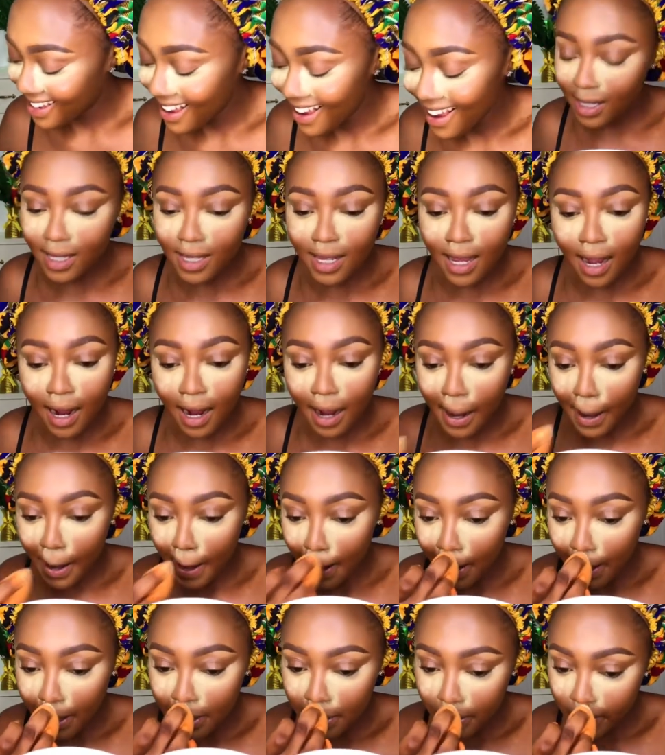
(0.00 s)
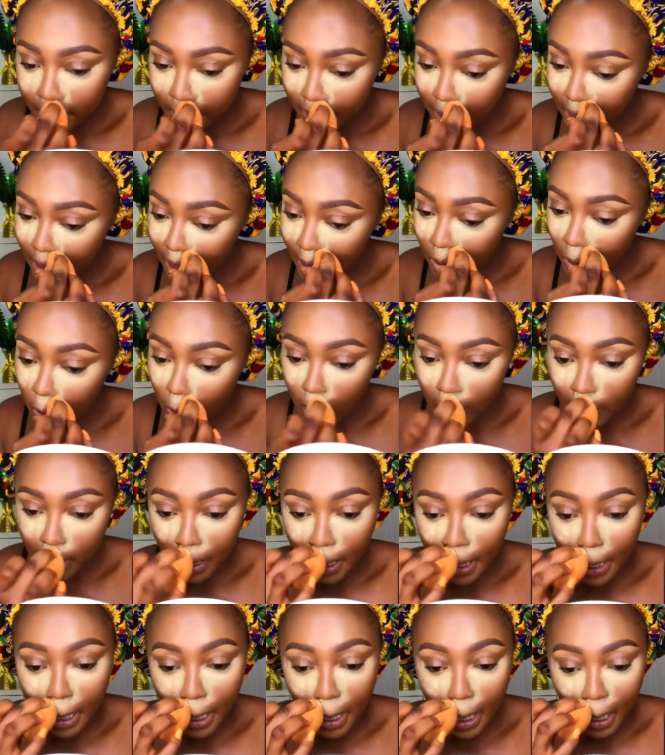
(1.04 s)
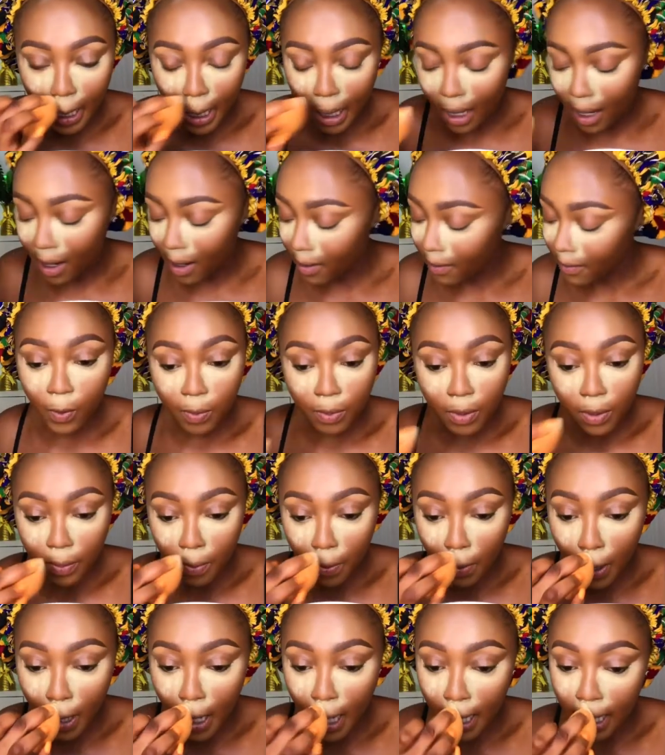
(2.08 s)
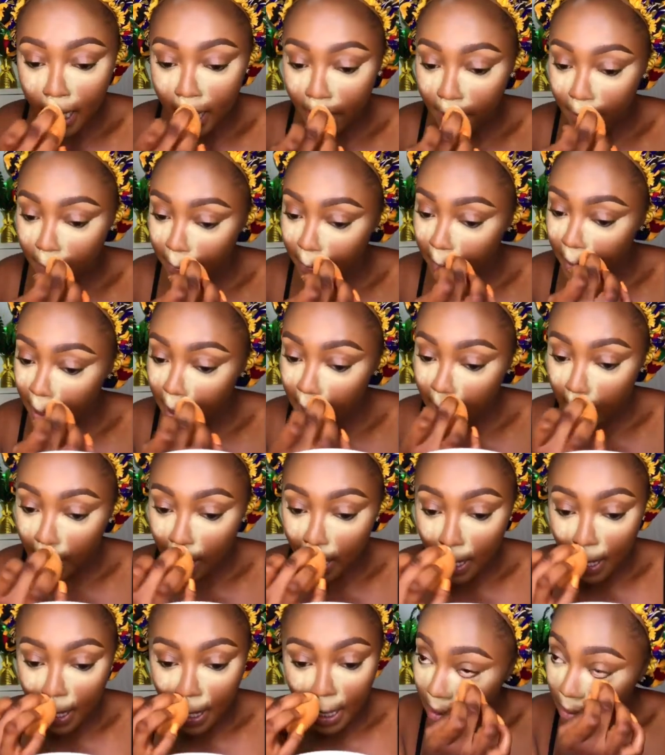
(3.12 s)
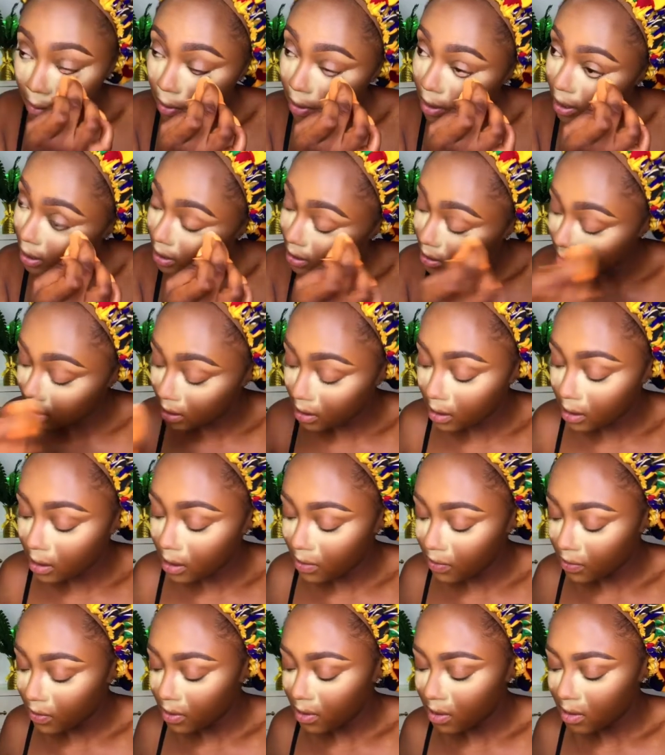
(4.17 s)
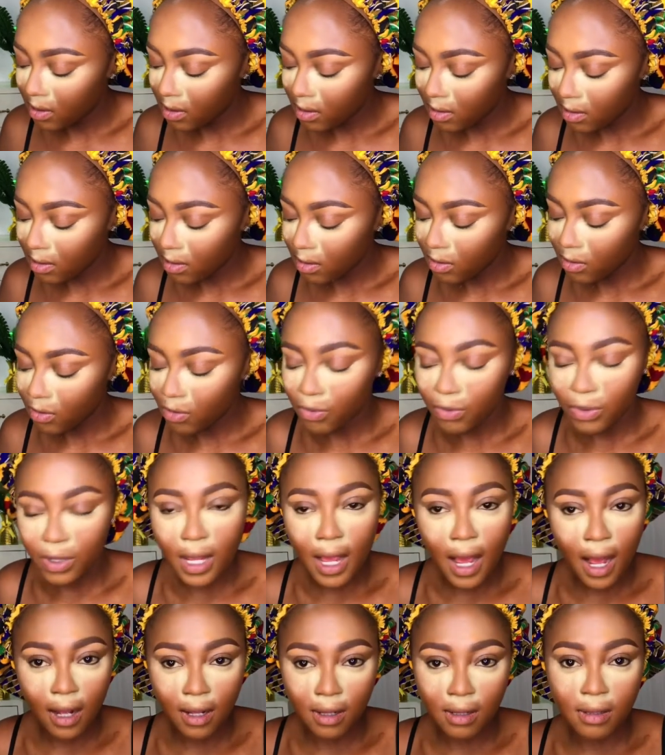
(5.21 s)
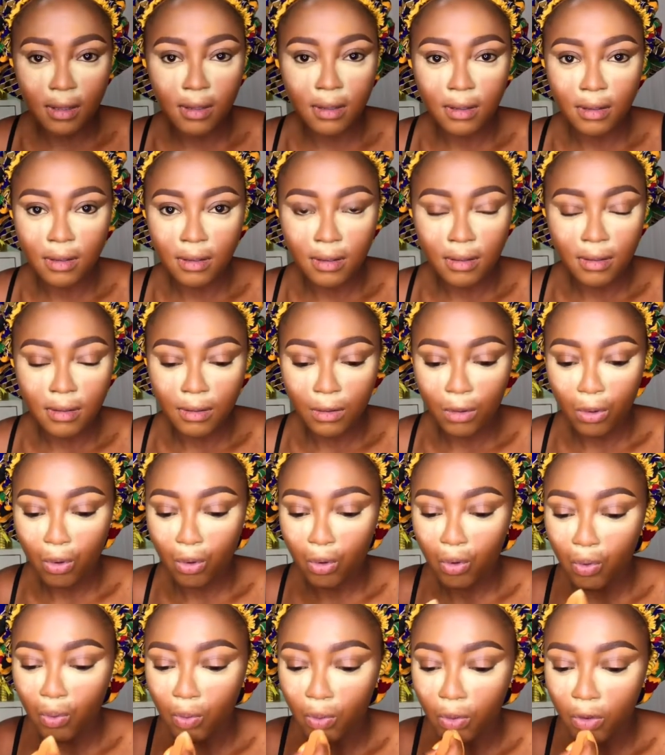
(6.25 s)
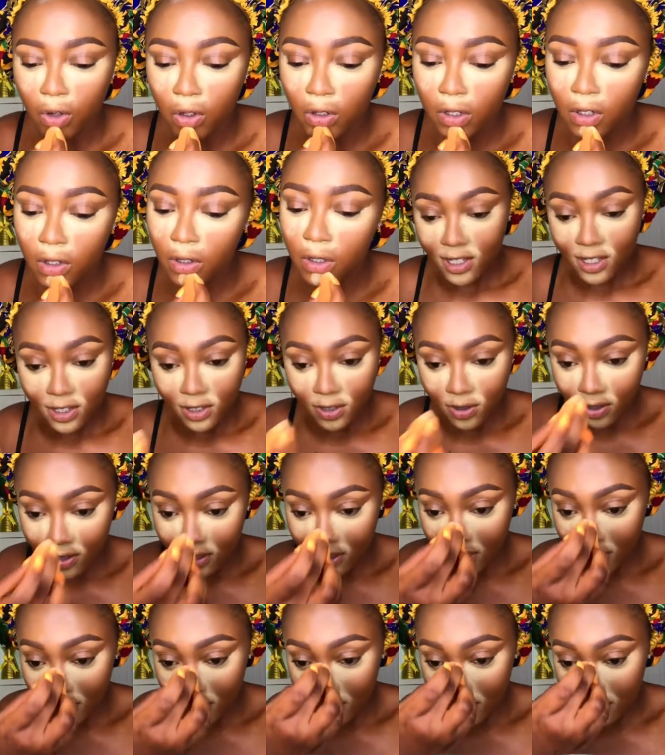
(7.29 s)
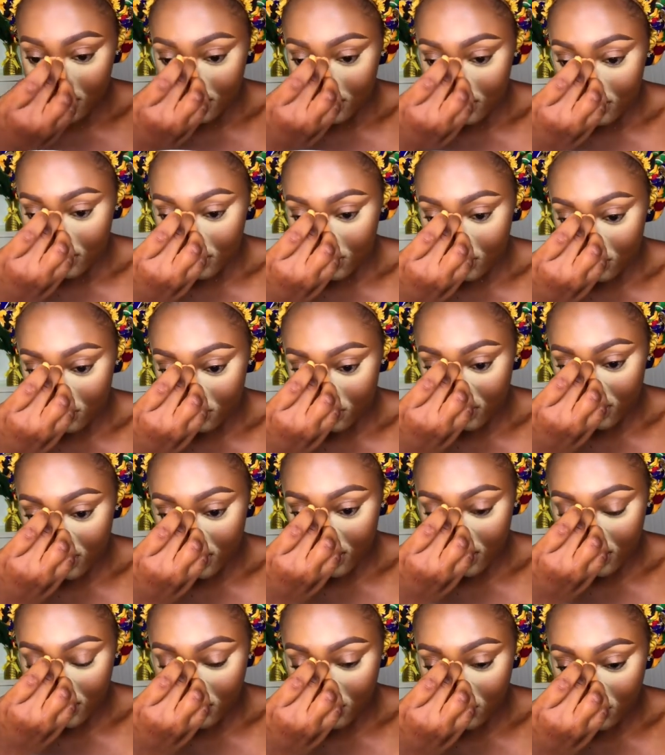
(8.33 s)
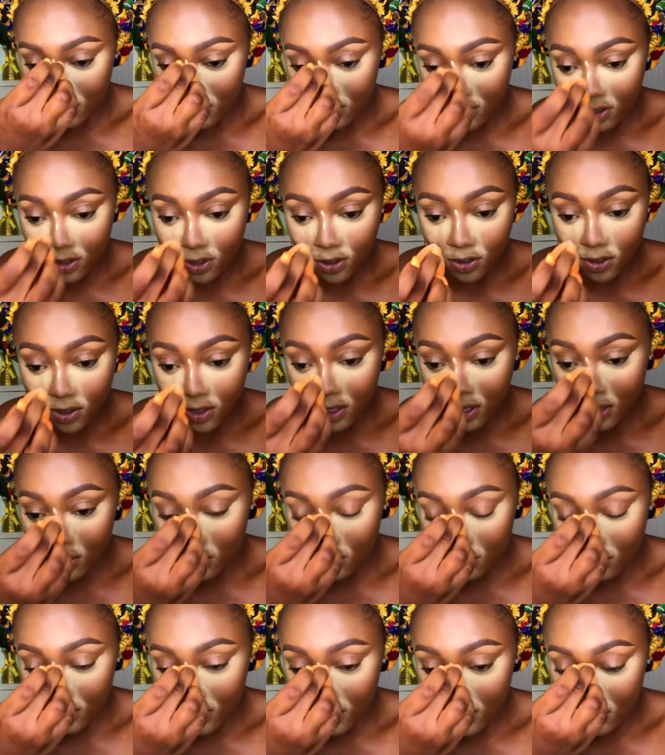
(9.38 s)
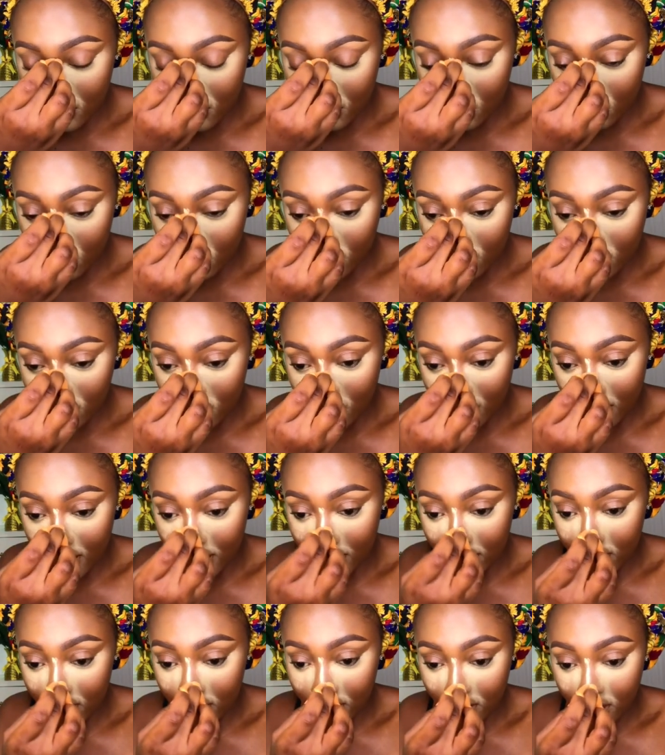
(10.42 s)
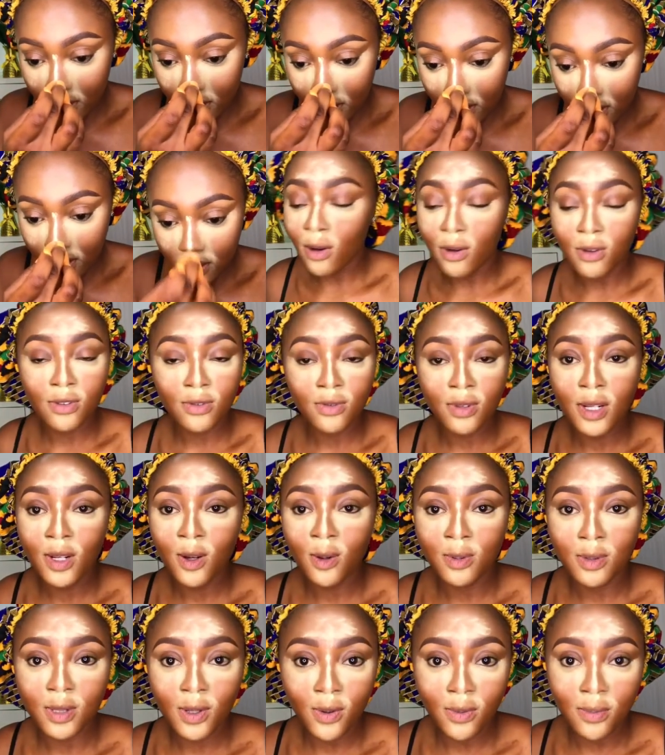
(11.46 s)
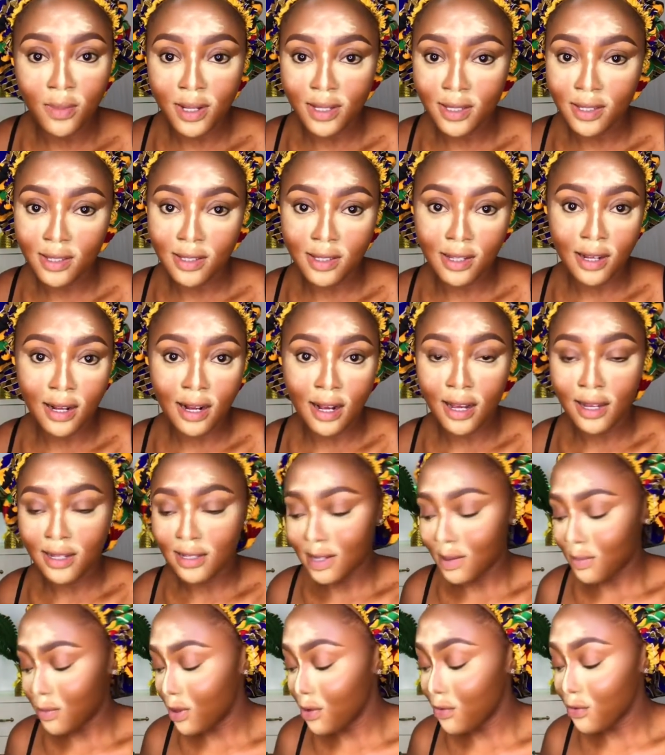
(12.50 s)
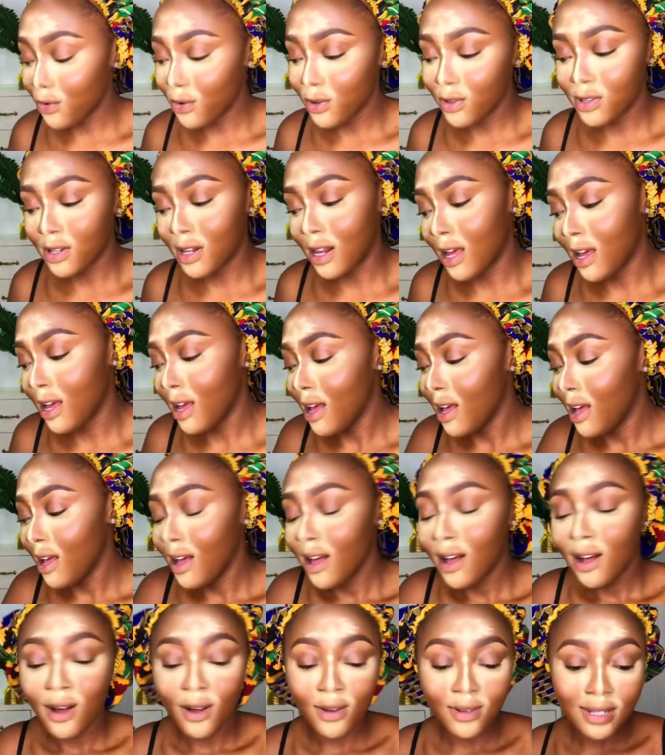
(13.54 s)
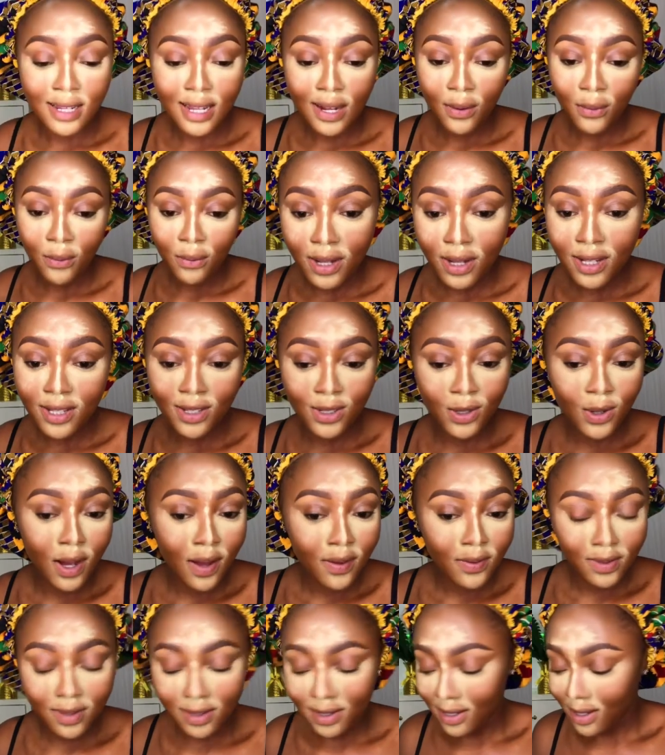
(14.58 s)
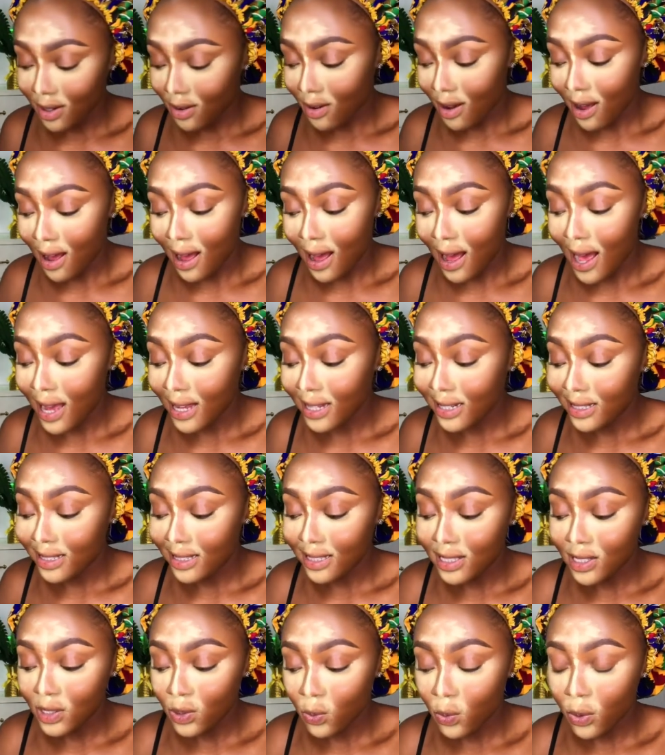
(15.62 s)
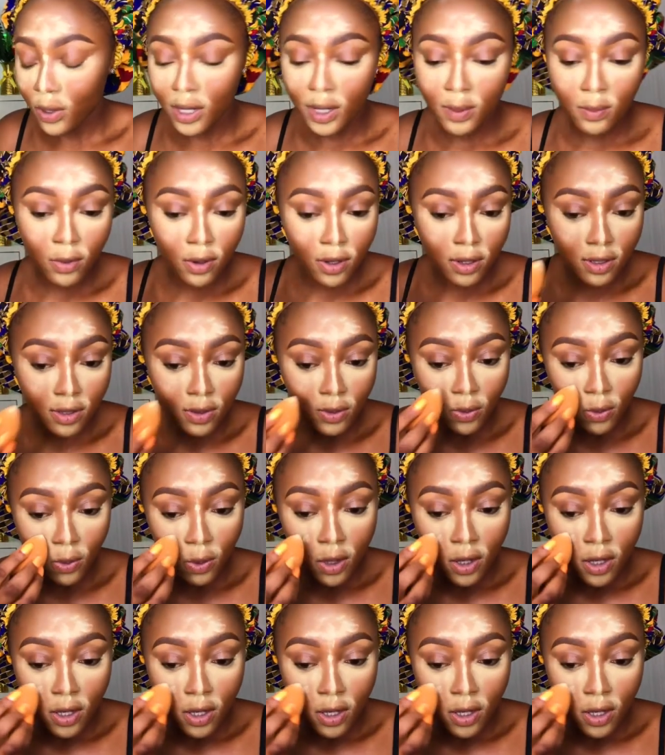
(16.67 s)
Nyanga. Zenita does nyanga for people and they pay her. And mother didn't even react too much. She just said, your father is not going to like it. I was really upset with my sister, guys. I'm not even going to lie. I was like, did you have to tell her? I didn't want anybody to know.